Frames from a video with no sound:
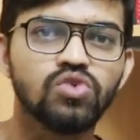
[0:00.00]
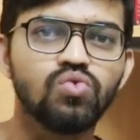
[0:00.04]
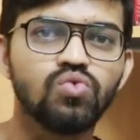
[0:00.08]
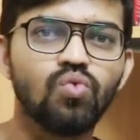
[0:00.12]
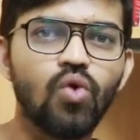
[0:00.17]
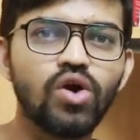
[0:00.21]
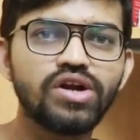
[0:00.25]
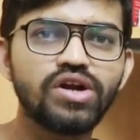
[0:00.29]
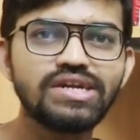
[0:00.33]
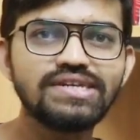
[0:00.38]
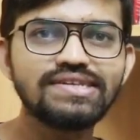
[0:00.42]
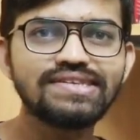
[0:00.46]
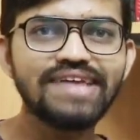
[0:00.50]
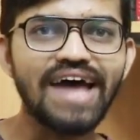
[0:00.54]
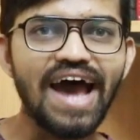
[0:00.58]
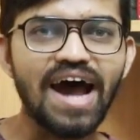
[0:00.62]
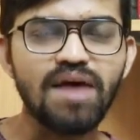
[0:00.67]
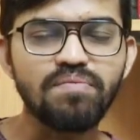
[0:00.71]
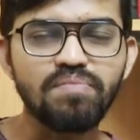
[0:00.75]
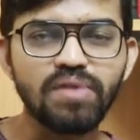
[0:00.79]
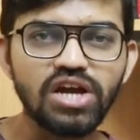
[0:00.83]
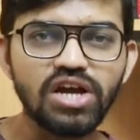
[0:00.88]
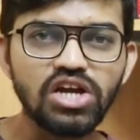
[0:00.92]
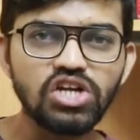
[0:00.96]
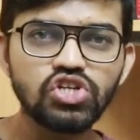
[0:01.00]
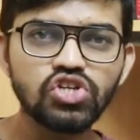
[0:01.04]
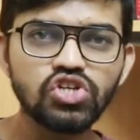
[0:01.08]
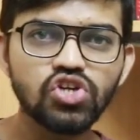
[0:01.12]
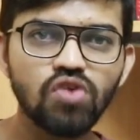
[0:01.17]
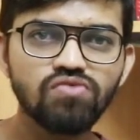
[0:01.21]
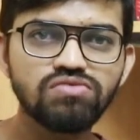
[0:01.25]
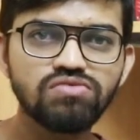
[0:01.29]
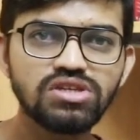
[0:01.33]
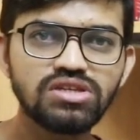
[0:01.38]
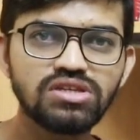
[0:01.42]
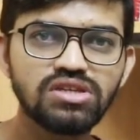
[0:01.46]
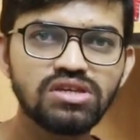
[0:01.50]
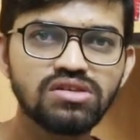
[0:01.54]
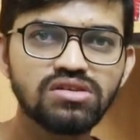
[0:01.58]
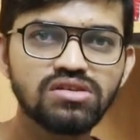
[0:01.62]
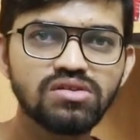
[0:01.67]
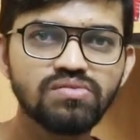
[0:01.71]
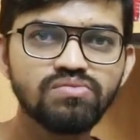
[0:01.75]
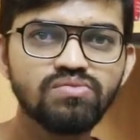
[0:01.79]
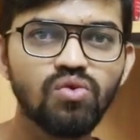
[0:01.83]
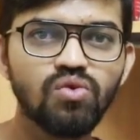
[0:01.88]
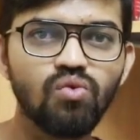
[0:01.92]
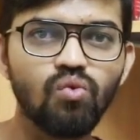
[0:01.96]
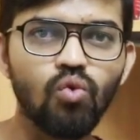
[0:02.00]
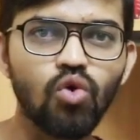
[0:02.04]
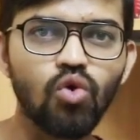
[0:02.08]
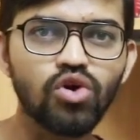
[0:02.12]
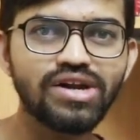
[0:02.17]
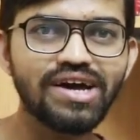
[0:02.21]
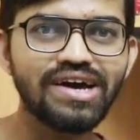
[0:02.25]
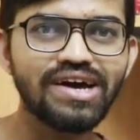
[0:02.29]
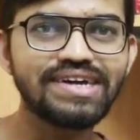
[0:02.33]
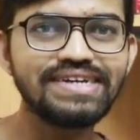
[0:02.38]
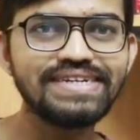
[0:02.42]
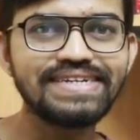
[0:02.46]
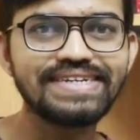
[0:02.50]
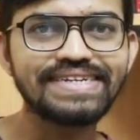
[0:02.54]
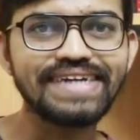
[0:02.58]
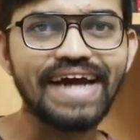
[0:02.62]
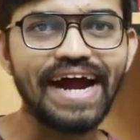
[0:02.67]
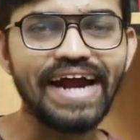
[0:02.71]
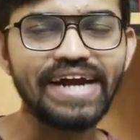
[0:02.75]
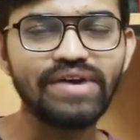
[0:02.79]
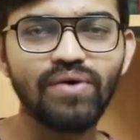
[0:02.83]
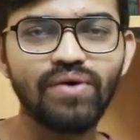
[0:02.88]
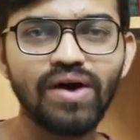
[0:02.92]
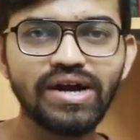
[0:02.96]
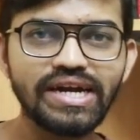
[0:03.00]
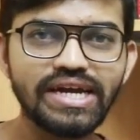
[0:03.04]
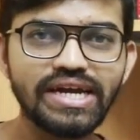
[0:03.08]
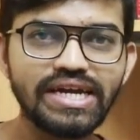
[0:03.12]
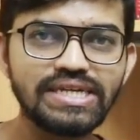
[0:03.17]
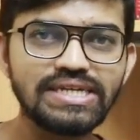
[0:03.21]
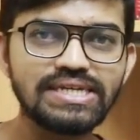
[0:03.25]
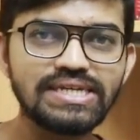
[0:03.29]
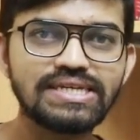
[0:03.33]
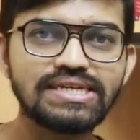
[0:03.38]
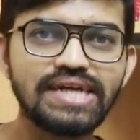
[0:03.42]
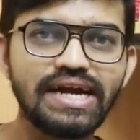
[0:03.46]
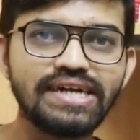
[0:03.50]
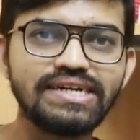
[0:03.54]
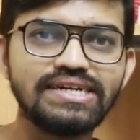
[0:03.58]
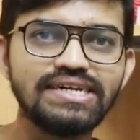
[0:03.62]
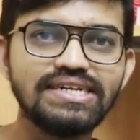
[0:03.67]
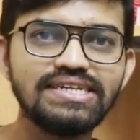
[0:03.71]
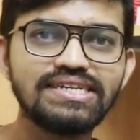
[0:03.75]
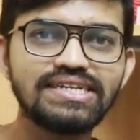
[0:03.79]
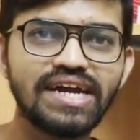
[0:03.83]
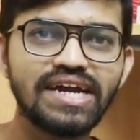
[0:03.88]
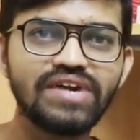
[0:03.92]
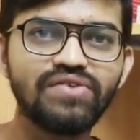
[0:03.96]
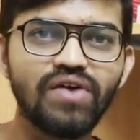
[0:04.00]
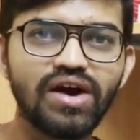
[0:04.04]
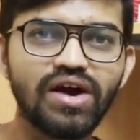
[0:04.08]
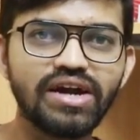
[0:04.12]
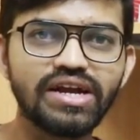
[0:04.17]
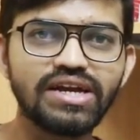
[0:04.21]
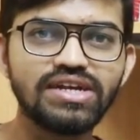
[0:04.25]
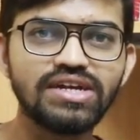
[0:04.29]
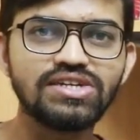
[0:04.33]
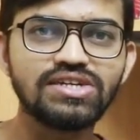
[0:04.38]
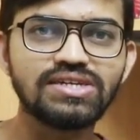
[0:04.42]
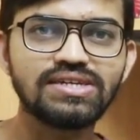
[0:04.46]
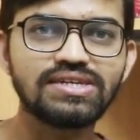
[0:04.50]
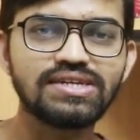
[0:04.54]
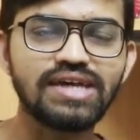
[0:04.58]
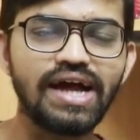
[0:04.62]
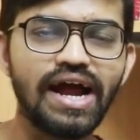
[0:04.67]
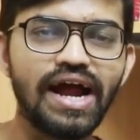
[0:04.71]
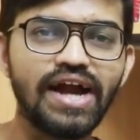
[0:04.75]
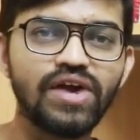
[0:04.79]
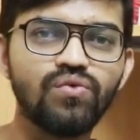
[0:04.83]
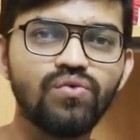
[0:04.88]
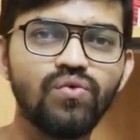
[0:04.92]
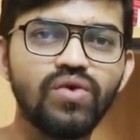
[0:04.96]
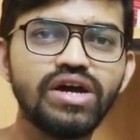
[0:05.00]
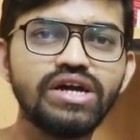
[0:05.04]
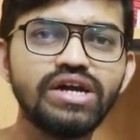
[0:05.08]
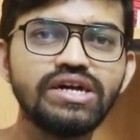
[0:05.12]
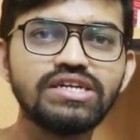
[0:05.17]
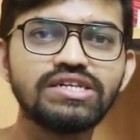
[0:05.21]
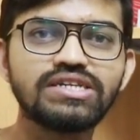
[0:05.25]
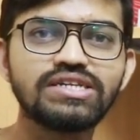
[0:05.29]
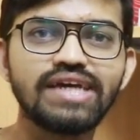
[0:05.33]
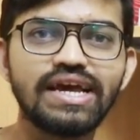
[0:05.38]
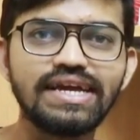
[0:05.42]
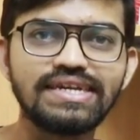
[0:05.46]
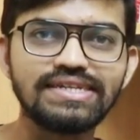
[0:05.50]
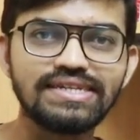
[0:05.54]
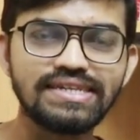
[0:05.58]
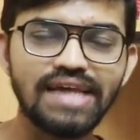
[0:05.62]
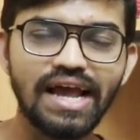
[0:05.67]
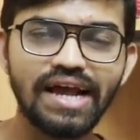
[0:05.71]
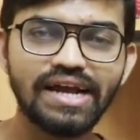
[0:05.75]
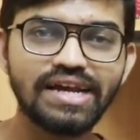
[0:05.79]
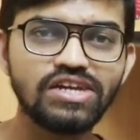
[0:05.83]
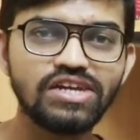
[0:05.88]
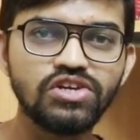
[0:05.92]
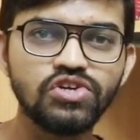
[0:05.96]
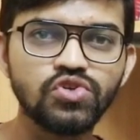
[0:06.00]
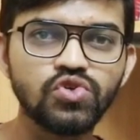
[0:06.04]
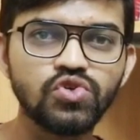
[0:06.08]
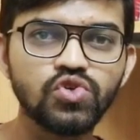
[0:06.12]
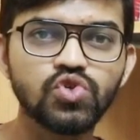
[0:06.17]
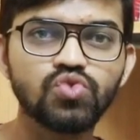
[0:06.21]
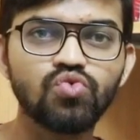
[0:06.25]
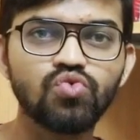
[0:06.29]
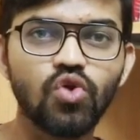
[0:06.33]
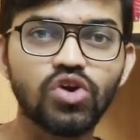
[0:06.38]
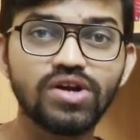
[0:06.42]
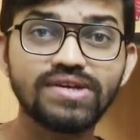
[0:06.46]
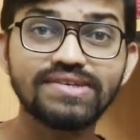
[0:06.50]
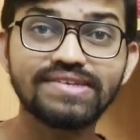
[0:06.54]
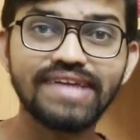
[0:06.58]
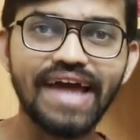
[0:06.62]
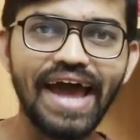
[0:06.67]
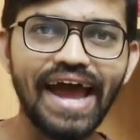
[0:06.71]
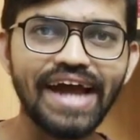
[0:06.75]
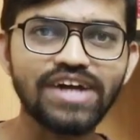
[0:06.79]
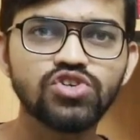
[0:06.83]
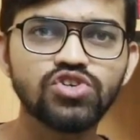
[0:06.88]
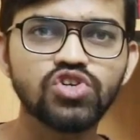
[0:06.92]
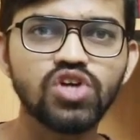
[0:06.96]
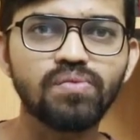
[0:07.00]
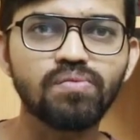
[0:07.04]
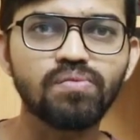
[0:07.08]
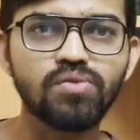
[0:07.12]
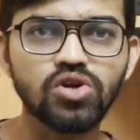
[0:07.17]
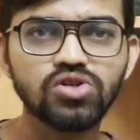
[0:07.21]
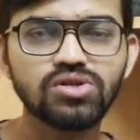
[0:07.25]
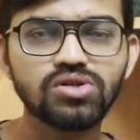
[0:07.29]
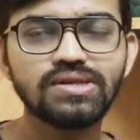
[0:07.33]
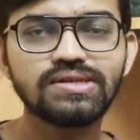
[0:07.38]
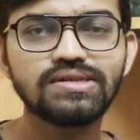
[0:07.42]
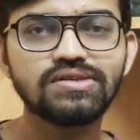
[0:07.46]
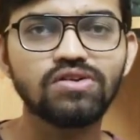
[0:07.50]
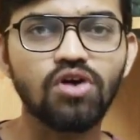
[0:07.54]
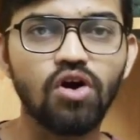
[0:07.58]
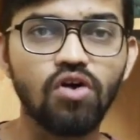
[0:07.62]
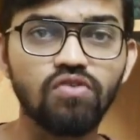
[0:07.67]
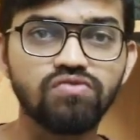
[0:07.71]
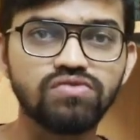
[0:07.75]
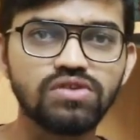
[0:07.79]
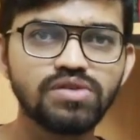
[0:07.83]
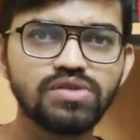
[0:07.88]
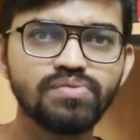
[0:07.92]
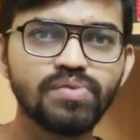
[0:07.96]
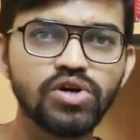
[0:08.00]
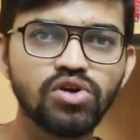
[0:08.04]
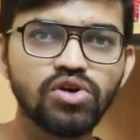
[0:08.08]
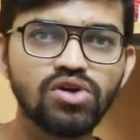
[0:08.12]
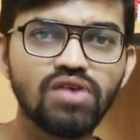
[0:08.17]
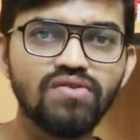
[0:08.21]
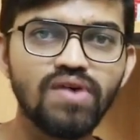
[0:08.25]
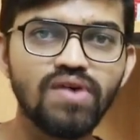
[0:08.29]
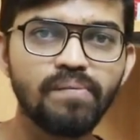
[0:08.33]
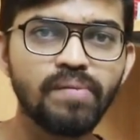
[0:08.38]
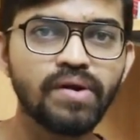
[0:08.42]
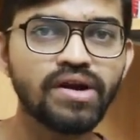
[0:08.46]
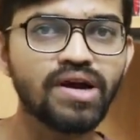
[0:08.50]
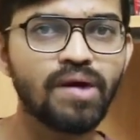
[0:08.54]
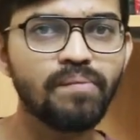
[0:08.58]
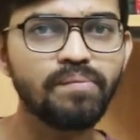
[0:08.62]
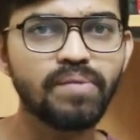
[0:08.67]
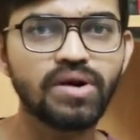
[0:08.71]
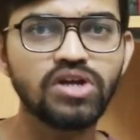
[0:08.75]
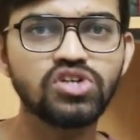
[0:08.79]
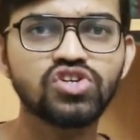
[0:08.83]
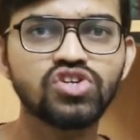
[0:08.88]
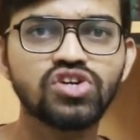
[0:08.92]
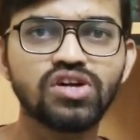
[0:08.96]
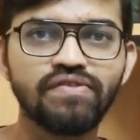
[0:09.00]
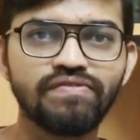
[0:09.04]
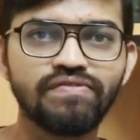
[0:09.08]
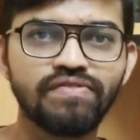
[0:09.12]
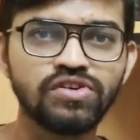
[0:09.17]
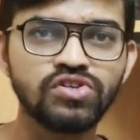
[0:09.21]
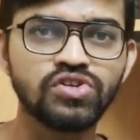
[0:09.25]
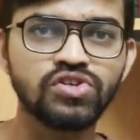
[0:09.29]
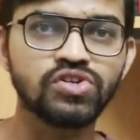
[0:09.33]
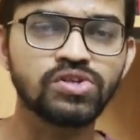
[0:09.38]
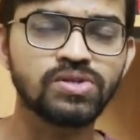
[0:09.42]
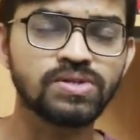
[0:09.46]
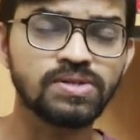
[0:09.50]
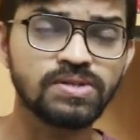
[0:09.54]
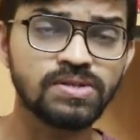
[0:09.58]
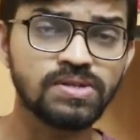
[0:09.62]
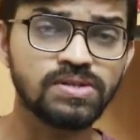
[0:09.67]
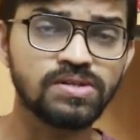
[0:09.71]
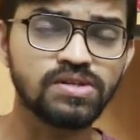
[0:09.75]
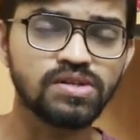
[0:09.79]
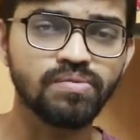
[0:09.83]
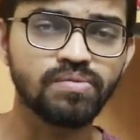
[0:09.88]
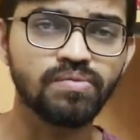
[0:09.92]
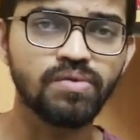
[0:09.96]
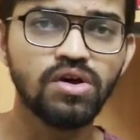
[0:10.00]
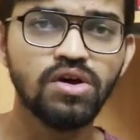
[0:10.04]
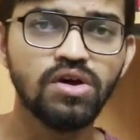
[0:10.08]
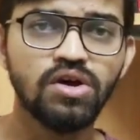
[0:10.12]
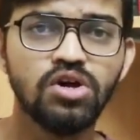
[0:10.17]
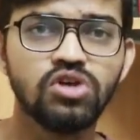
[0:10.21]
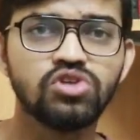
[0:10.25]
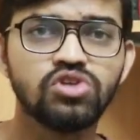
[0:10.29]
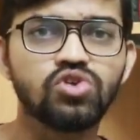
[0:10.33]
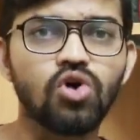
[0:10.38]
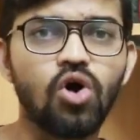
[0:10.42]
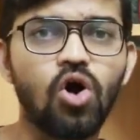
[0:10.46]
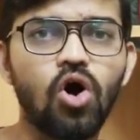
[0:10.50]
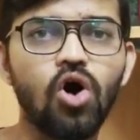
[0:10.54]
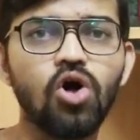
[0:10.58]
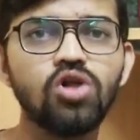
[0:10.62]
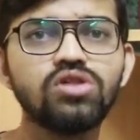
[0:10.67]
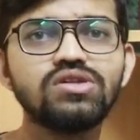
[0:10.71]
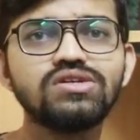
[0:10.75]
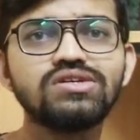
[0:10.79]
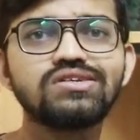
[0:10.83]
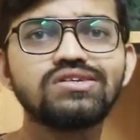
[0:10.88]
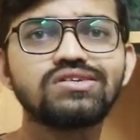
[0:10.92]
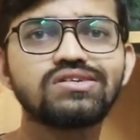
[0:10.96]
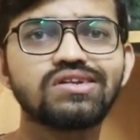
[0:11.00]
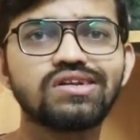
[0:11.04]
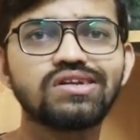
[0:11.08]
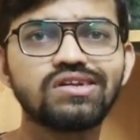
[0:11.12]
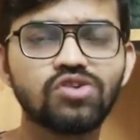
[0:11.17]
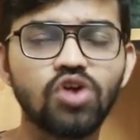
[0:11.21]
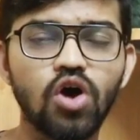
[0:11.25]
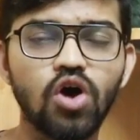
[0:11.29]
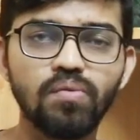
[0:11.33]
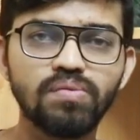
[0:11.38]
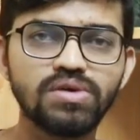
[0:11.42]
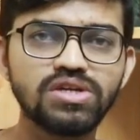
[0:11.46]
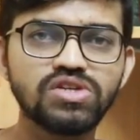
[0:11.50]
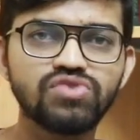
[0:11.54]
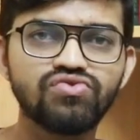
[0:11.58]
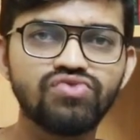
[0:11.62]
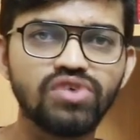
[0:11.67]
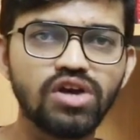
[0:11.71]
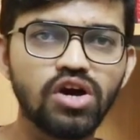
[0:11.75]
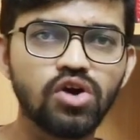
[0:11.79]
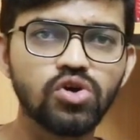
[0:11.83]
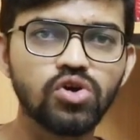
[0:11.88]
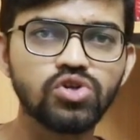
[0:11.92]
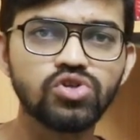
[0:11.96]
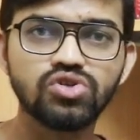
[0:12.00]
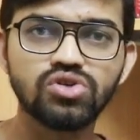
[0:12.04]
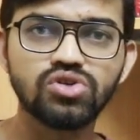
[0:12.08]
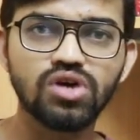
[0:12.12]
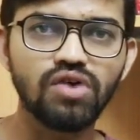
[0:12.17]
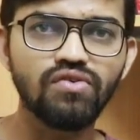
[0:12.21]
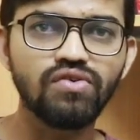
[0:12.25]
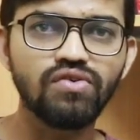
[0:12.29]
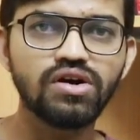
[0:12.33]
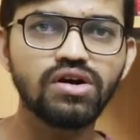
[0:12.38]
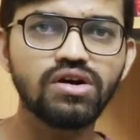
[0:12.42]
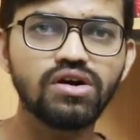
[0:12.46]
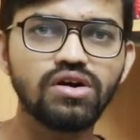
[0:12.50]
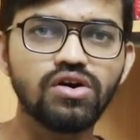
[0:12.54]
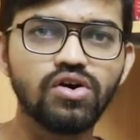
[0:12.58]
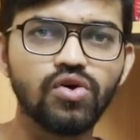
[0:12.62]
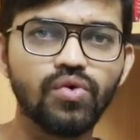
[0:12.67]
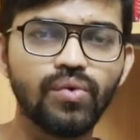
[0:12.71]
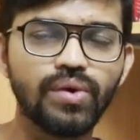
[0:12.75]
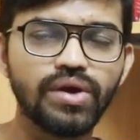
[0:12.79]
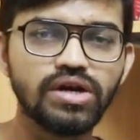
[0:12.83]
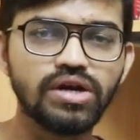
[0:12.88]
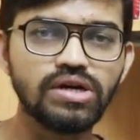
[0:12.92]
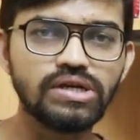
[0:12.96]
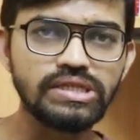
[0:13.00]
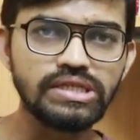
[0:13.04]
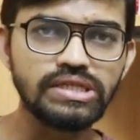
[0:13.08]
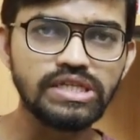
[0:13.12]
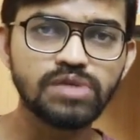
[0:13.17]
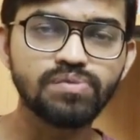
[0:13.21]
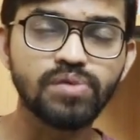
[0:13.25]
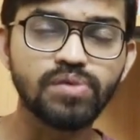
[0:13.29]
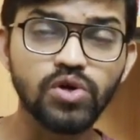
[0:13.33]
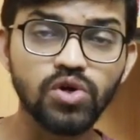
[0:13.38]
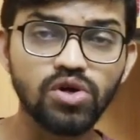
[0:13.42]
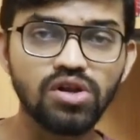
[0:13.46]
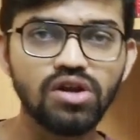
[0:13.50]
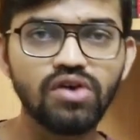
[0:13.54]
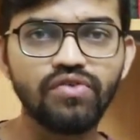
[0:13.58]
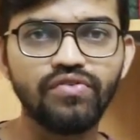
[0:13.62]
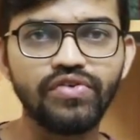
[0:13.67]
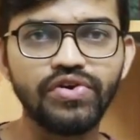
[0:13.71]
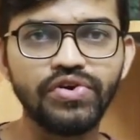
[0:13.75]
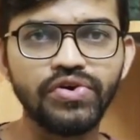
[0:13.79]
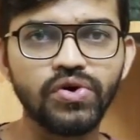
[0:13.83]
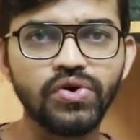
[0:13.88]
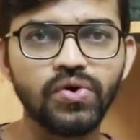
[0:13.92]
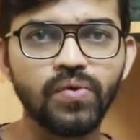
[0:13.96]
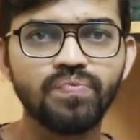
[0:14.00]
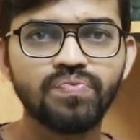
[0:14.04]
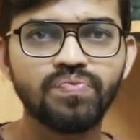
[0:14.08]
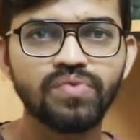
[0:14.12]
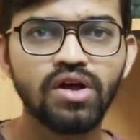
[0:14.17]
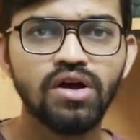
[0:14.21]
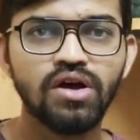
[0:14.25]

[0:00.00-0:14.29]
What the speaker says: What is the application of this system? What are its advantages and disadvantages? And where it is exactly used? What is the actual process of this particular Vapor Compression Refrigeration System? So all these topics we are going to cover over here in this particular video.